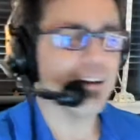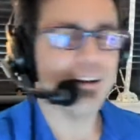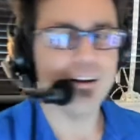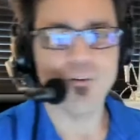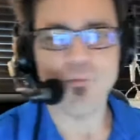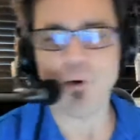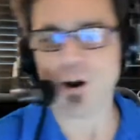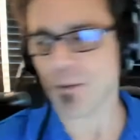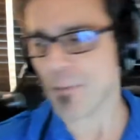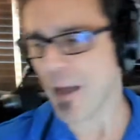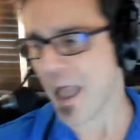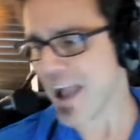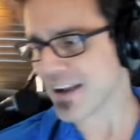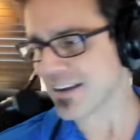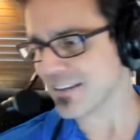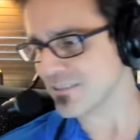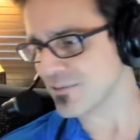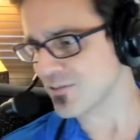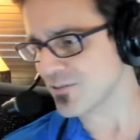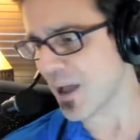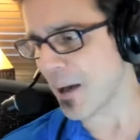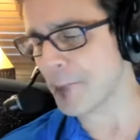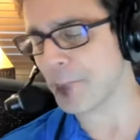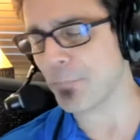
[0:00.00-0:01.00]
Welcome
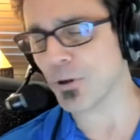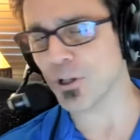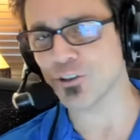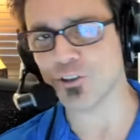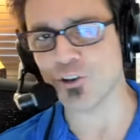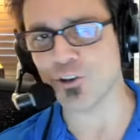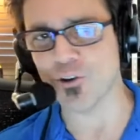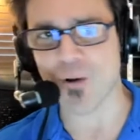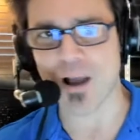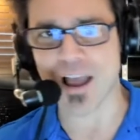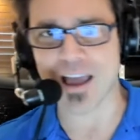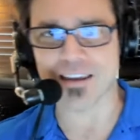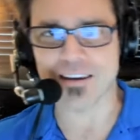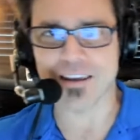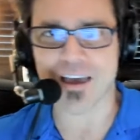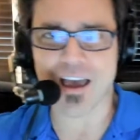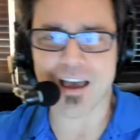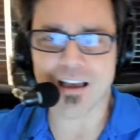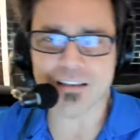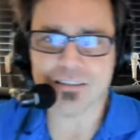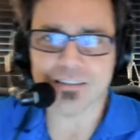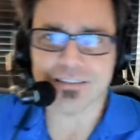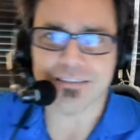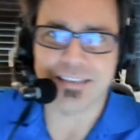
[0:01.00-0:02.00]
back,
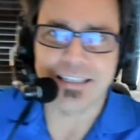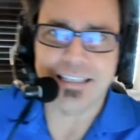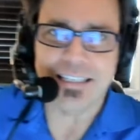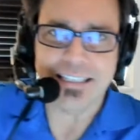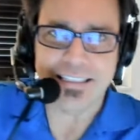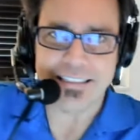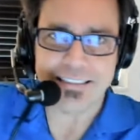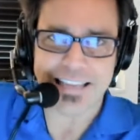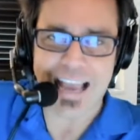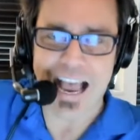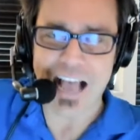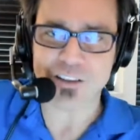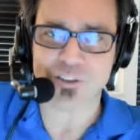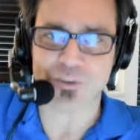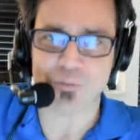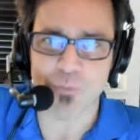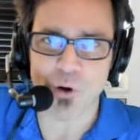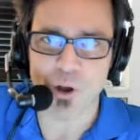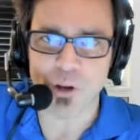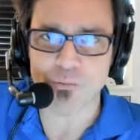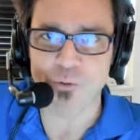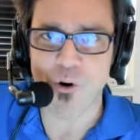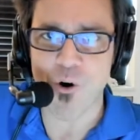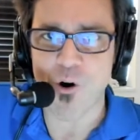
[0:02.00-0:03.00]
WNST, Towson,
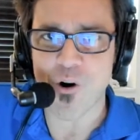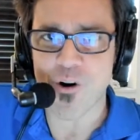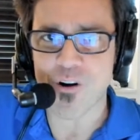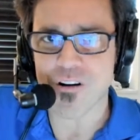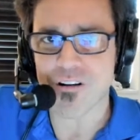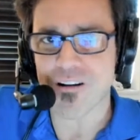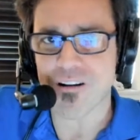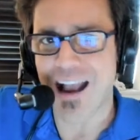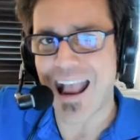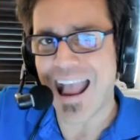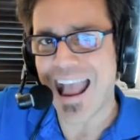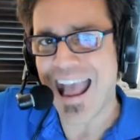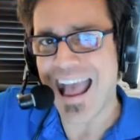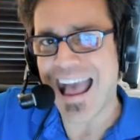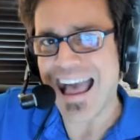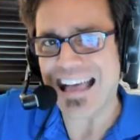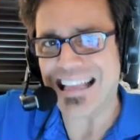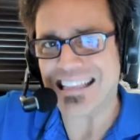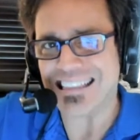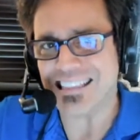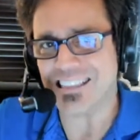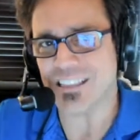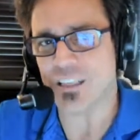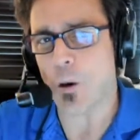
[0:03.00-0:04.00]
Baltimore,
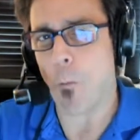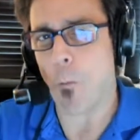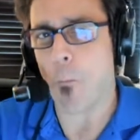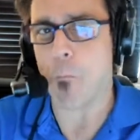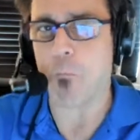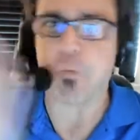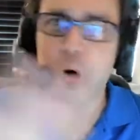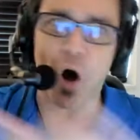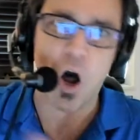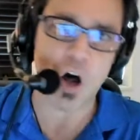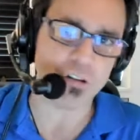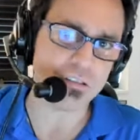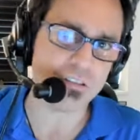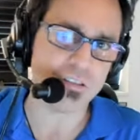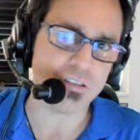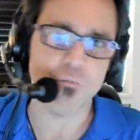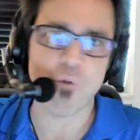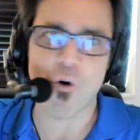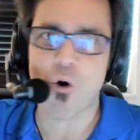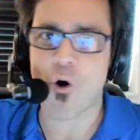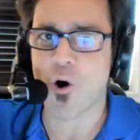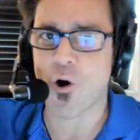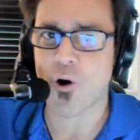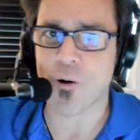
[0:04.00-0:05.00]
and
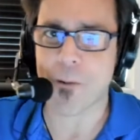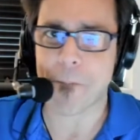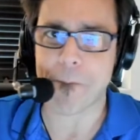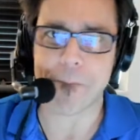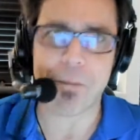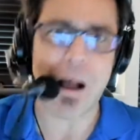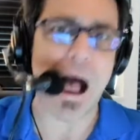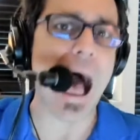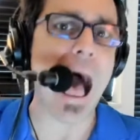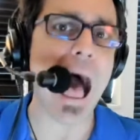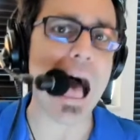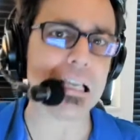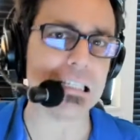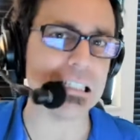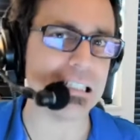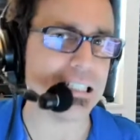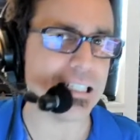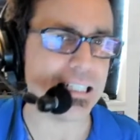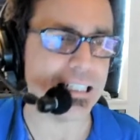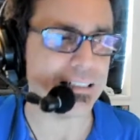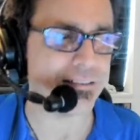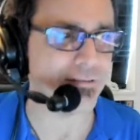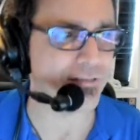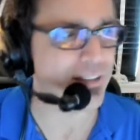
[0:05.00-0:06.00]
Baltimore
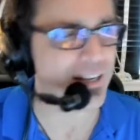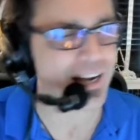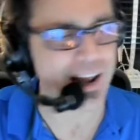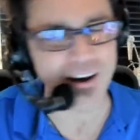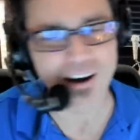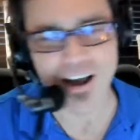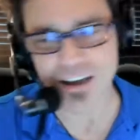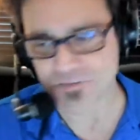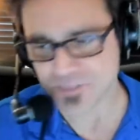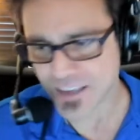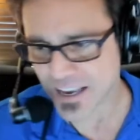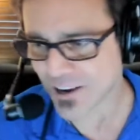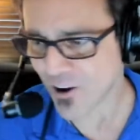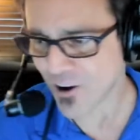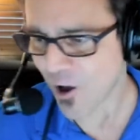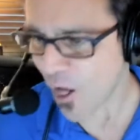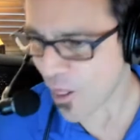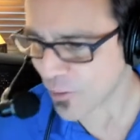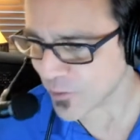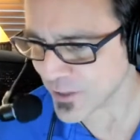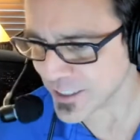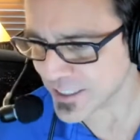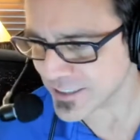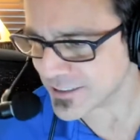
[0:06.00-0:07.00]
Positive. You know, I think
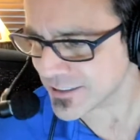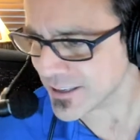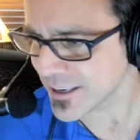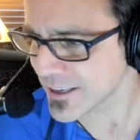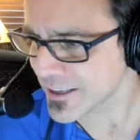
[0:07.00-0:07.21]
all these